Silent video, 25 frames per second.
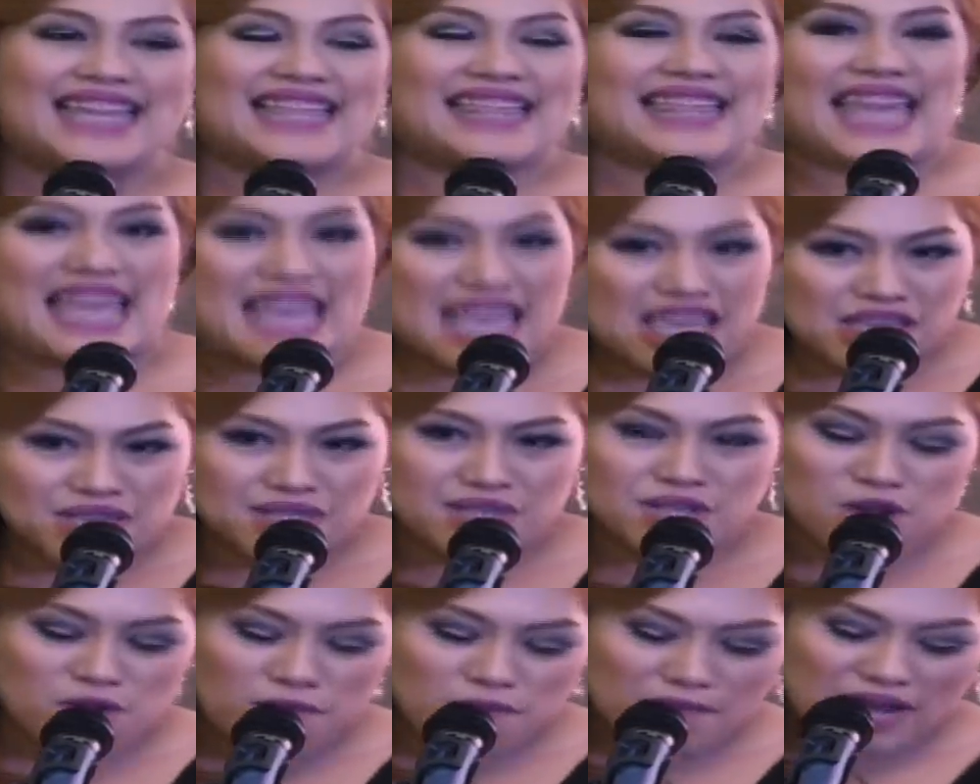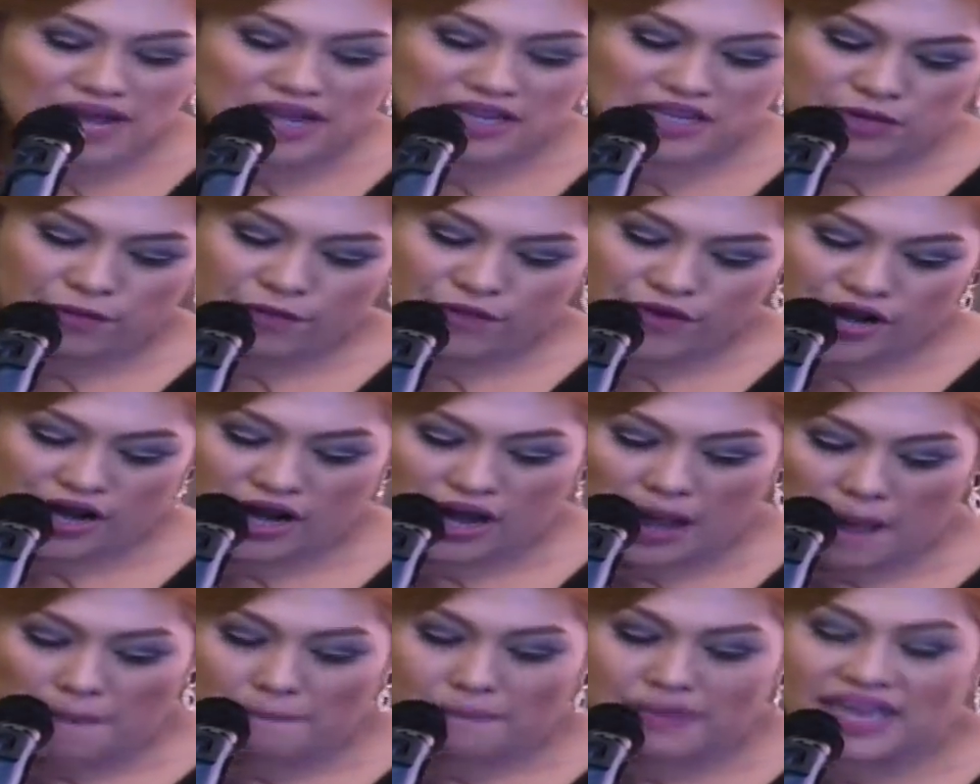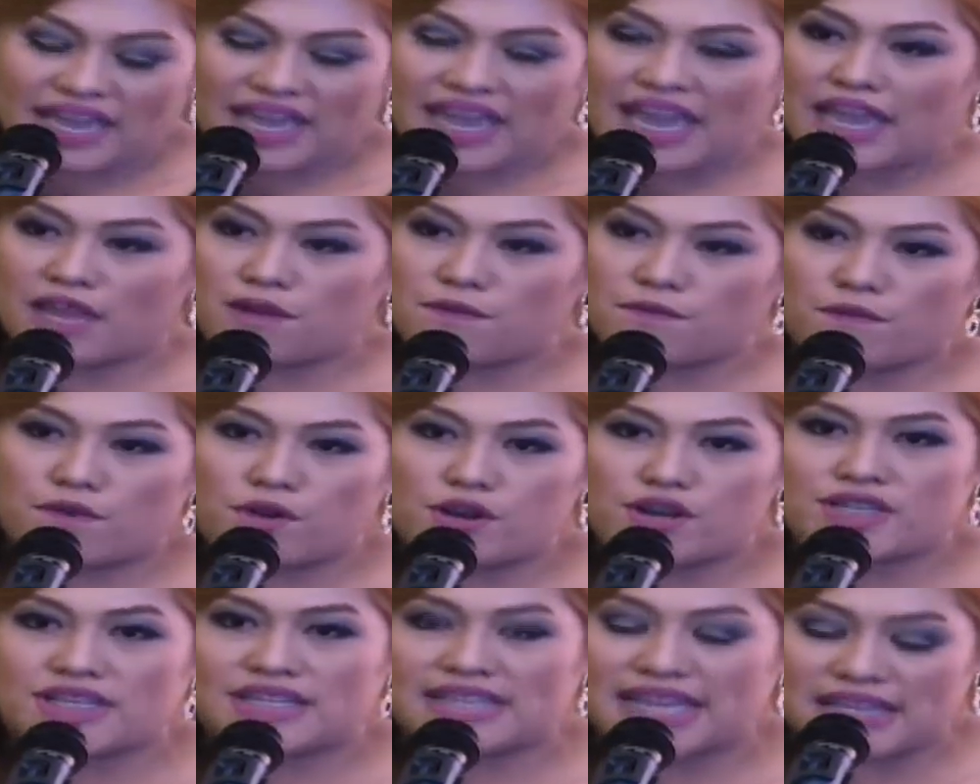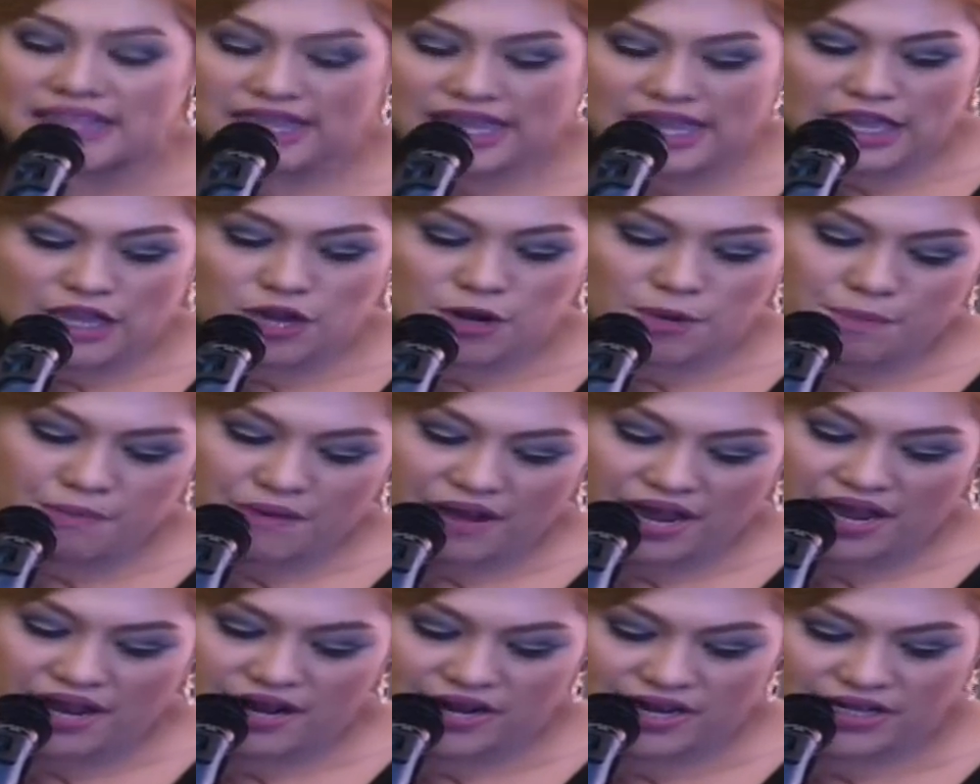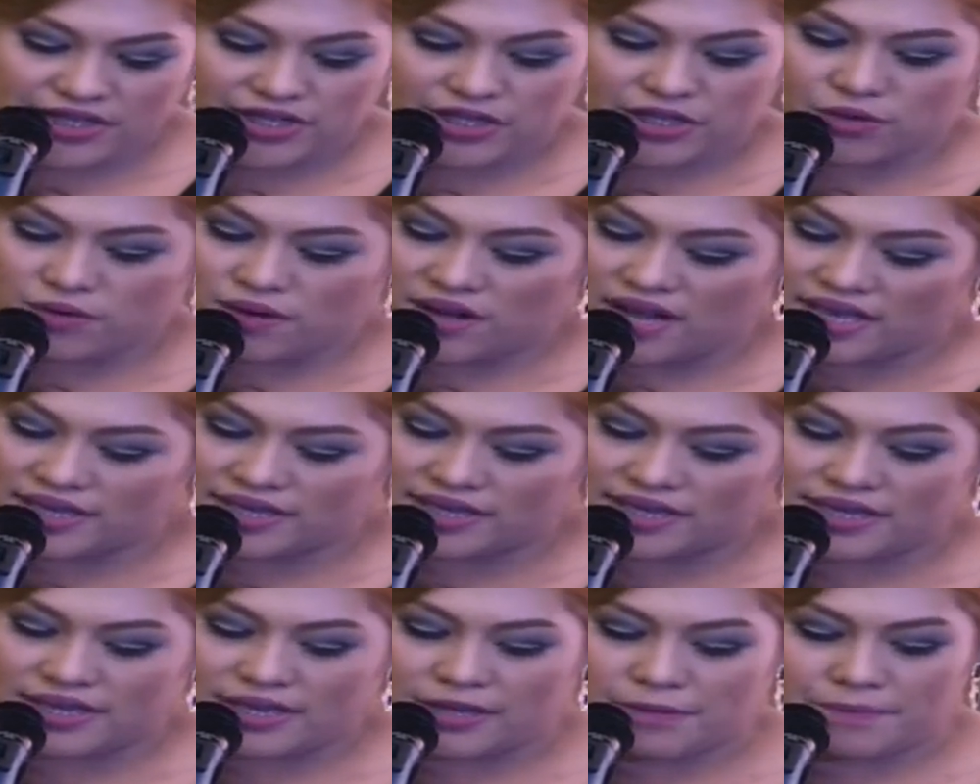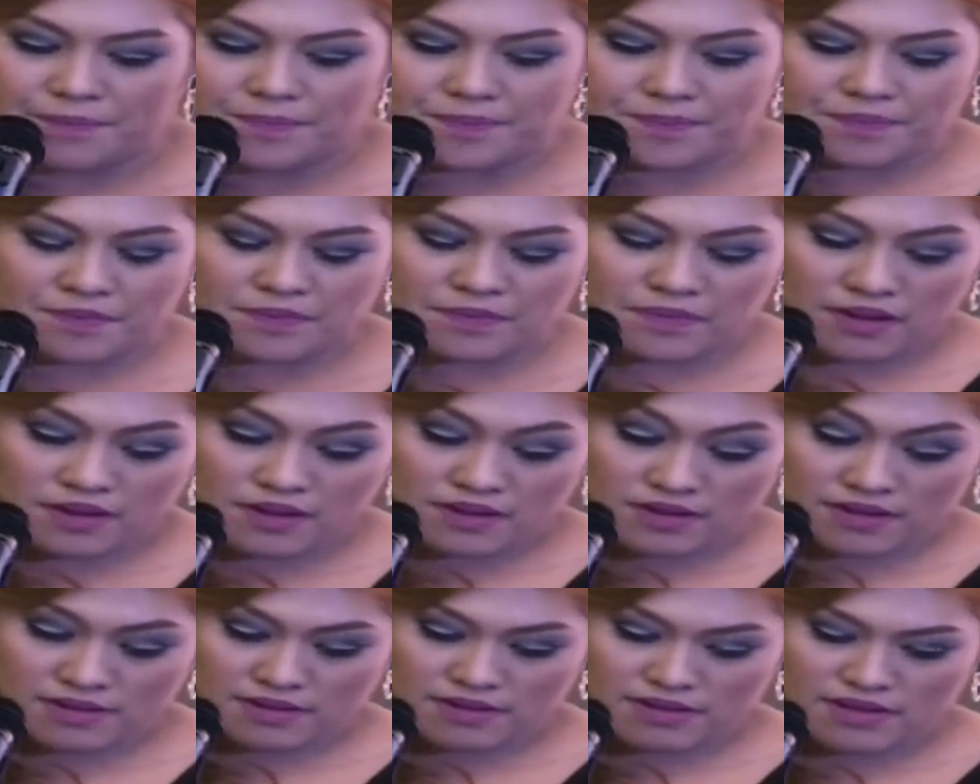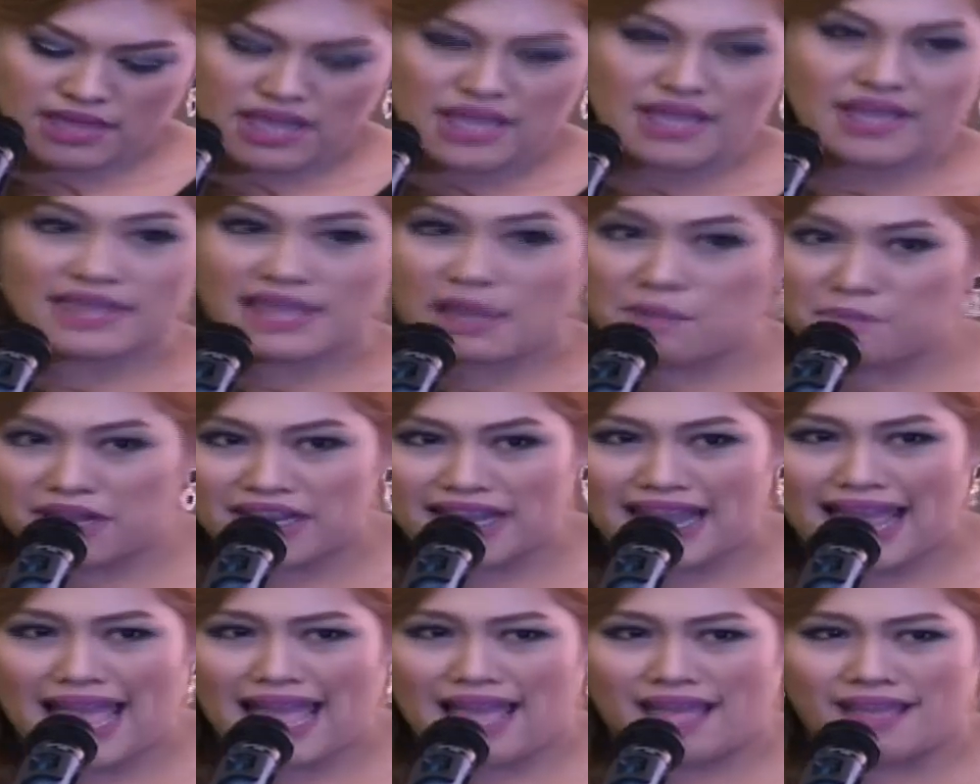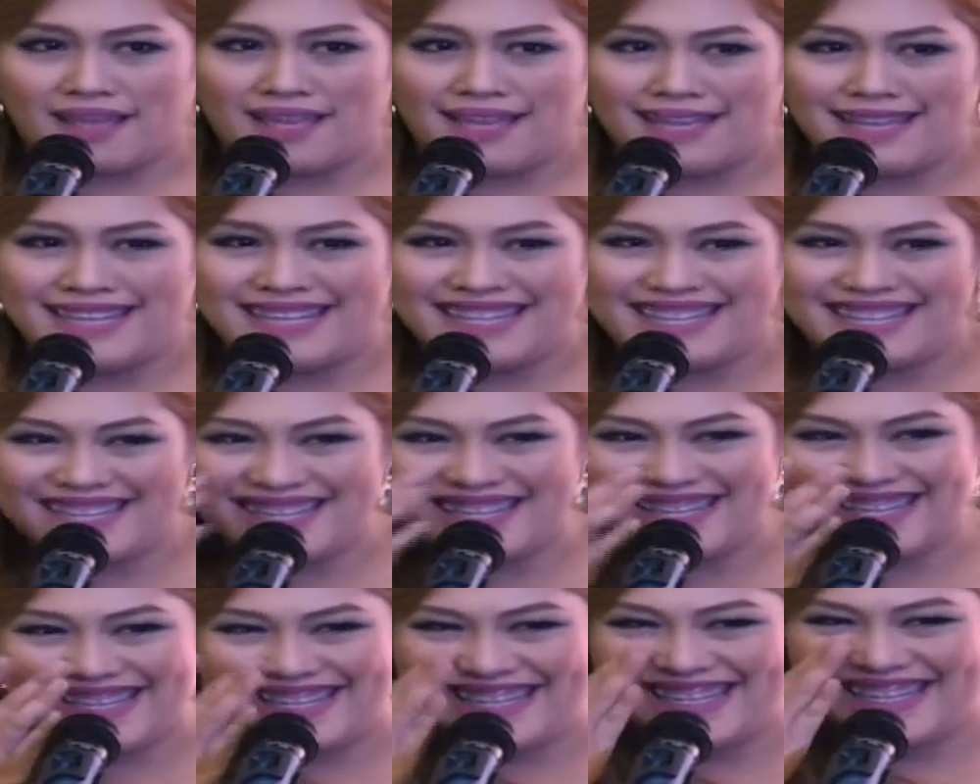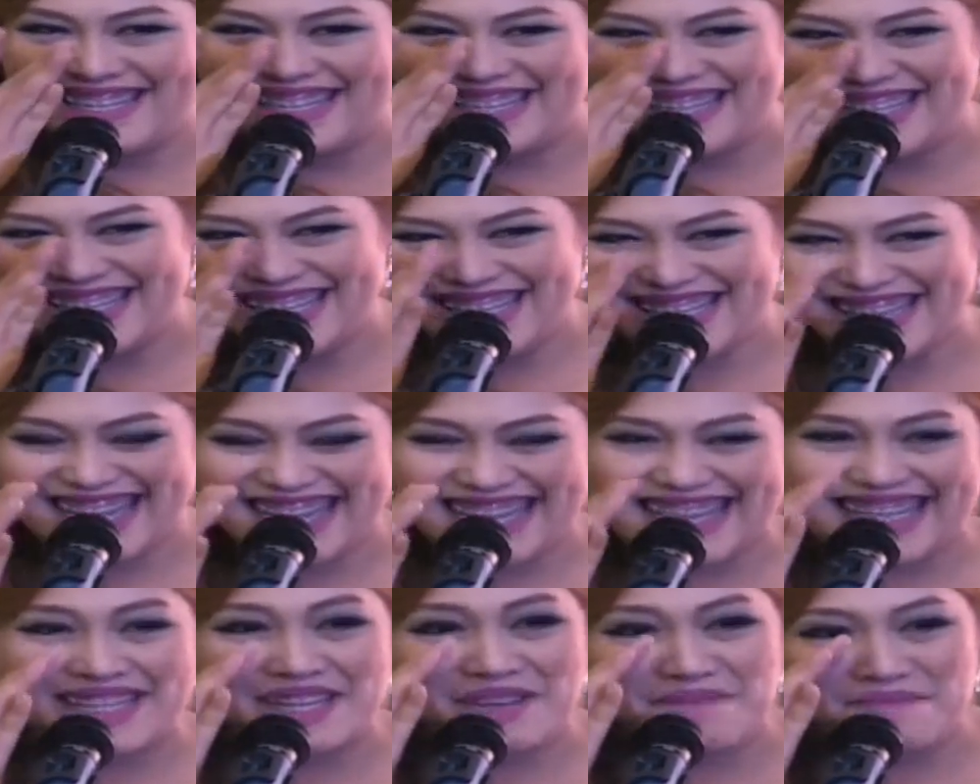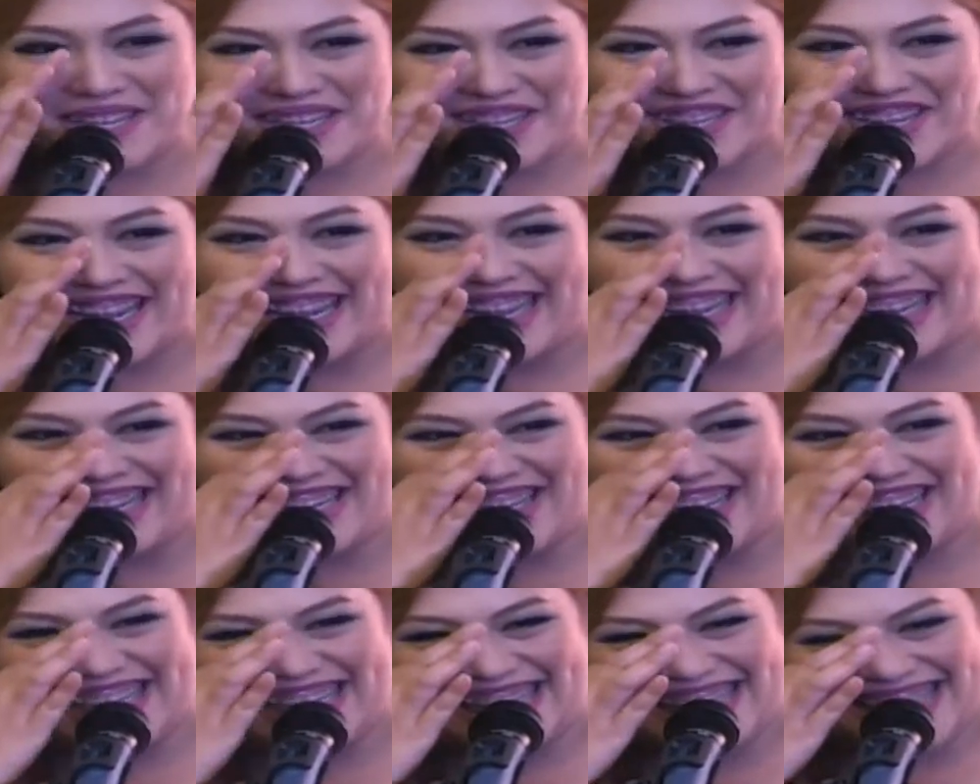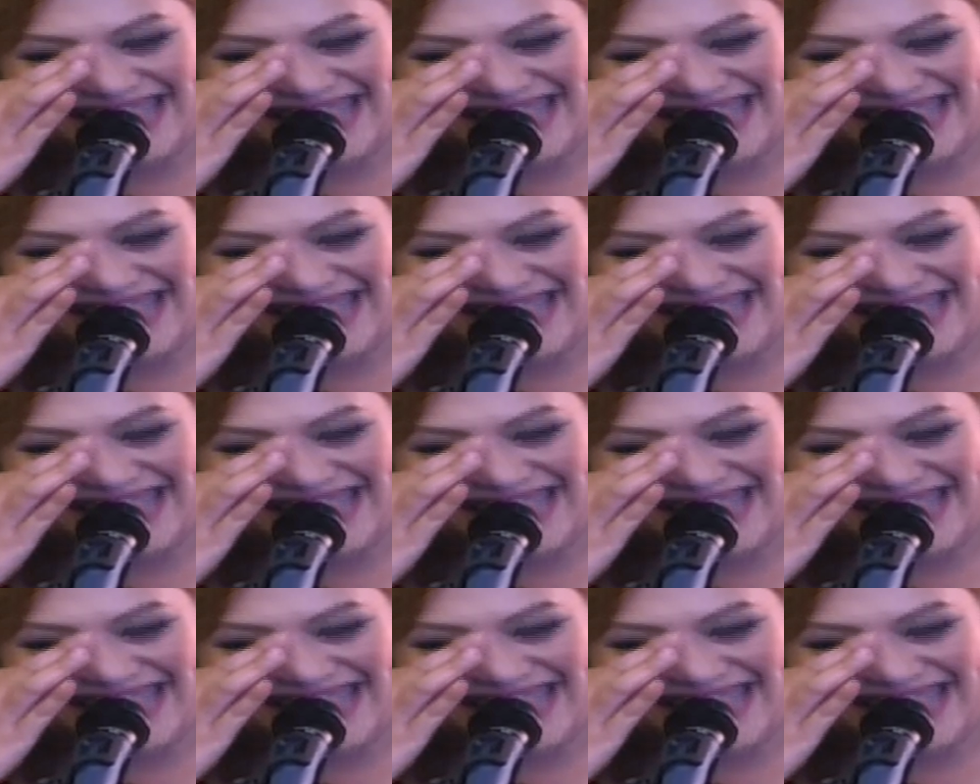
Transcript: Thank you so much for coming and for sending your prayers to us. Tama na. Intermission.